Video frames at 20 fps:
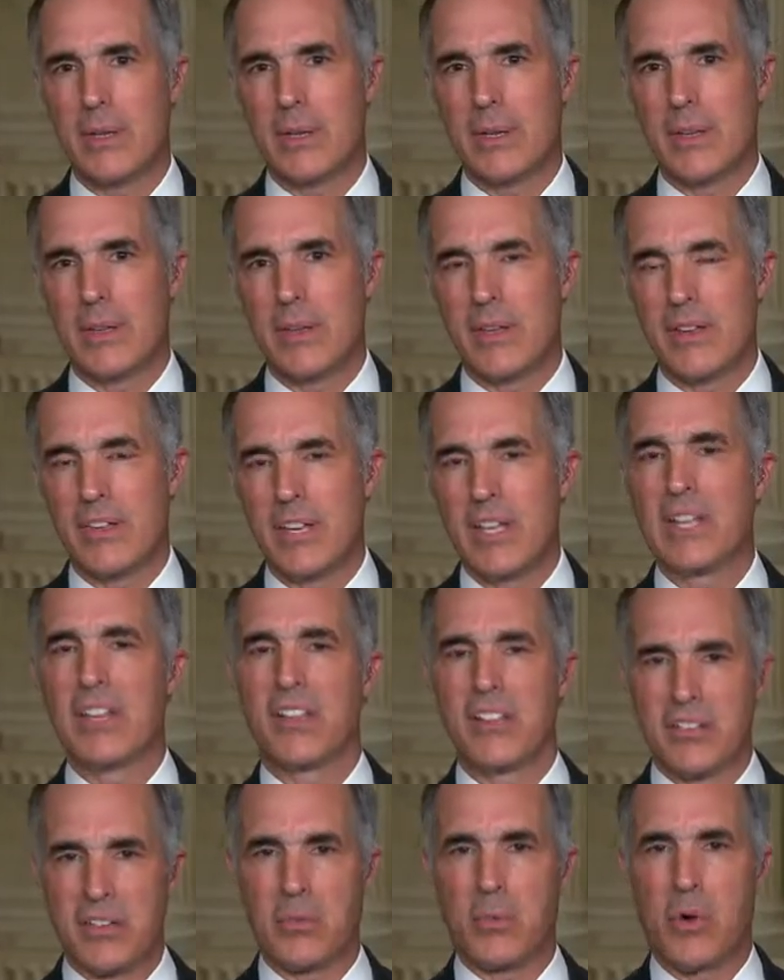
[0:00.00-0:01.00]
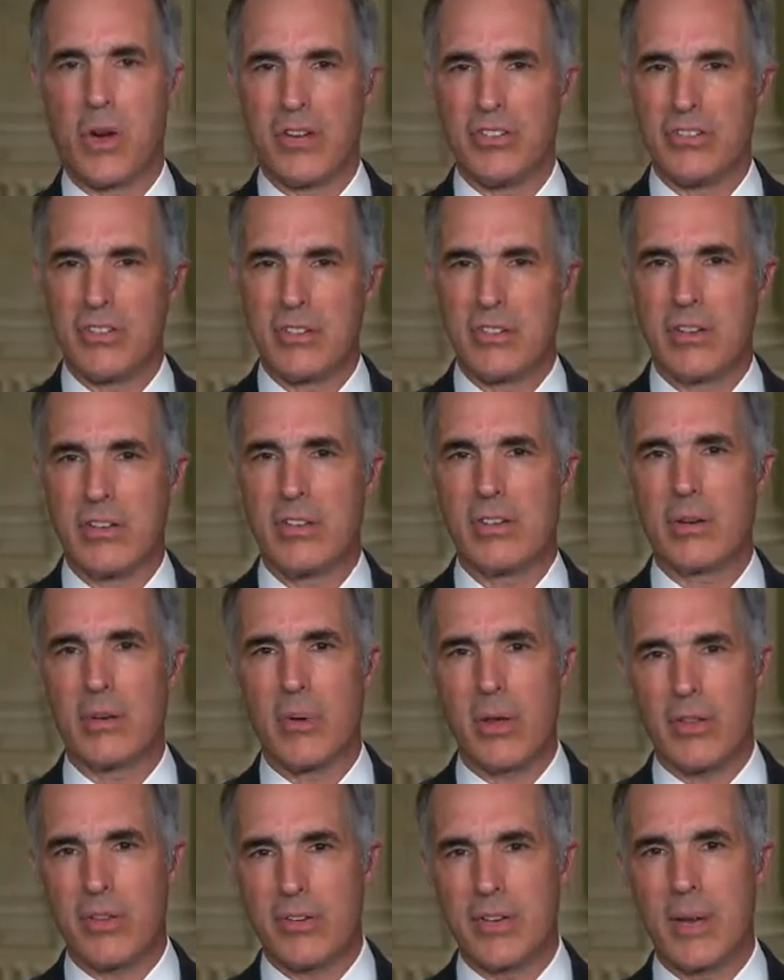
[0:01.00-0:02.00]
the deal is in Washington or
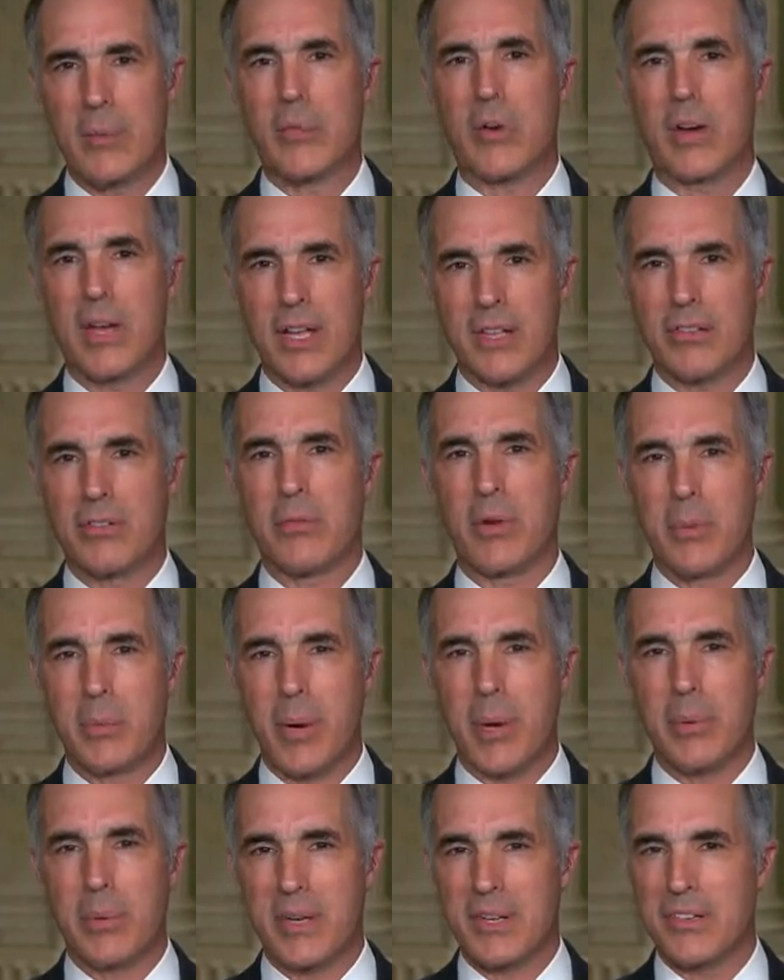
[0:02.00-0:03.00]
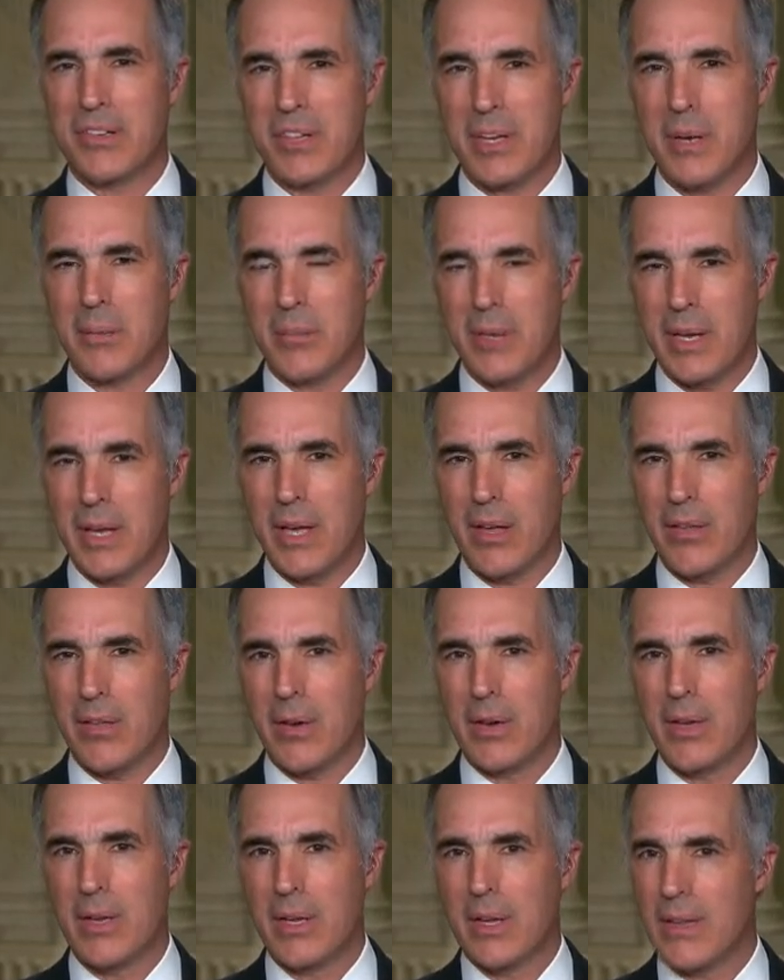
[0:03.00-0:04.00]
whether Democrats and Republicans come
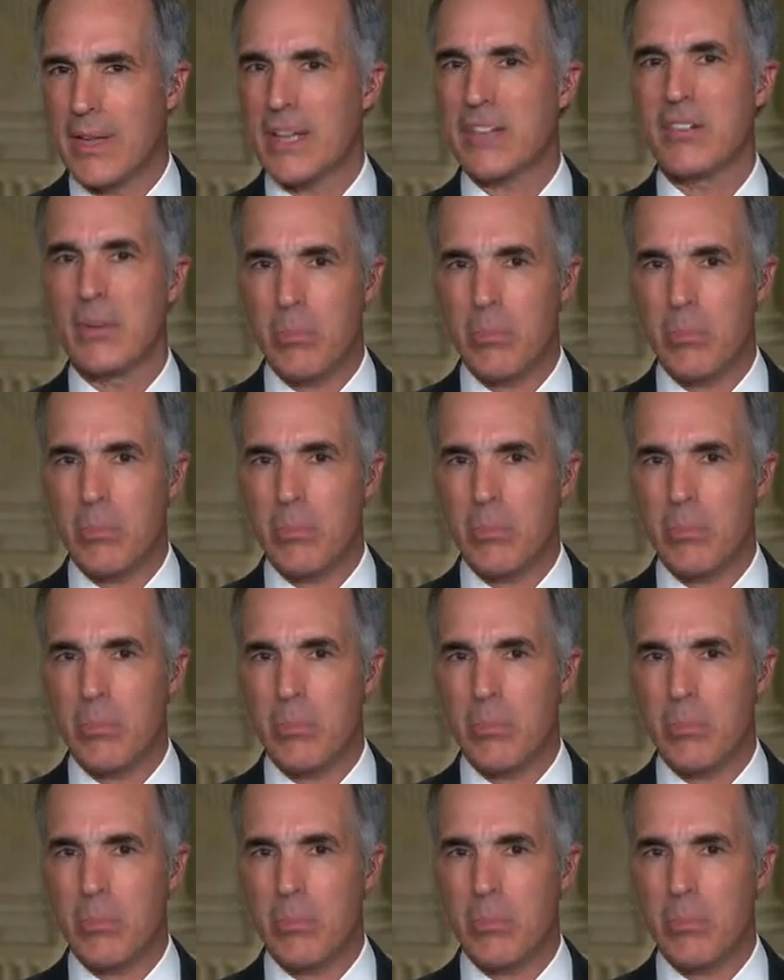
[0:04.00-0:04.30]
together. That's